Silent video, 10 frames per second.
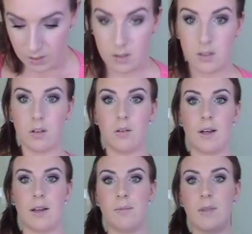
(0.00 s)

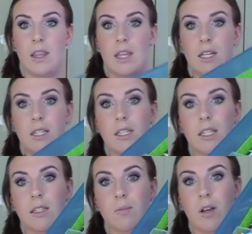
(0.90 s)
So this
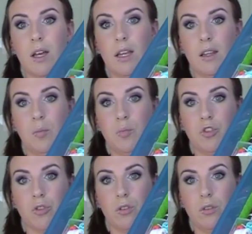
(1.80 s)
is my lip
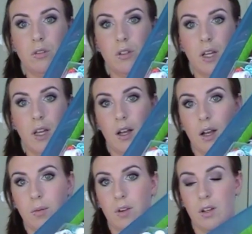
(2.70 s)
drawer.
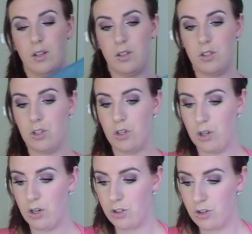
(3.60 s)
I'm going
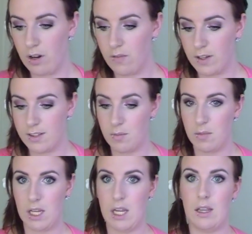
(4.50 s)
to try to find
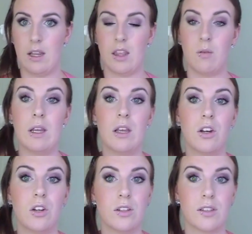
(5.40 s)
something in there that we can
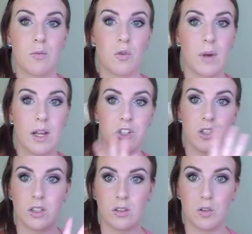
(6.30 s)
use that will match
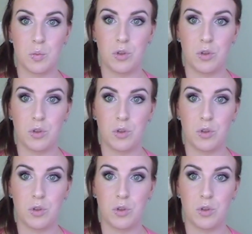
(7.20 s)
this look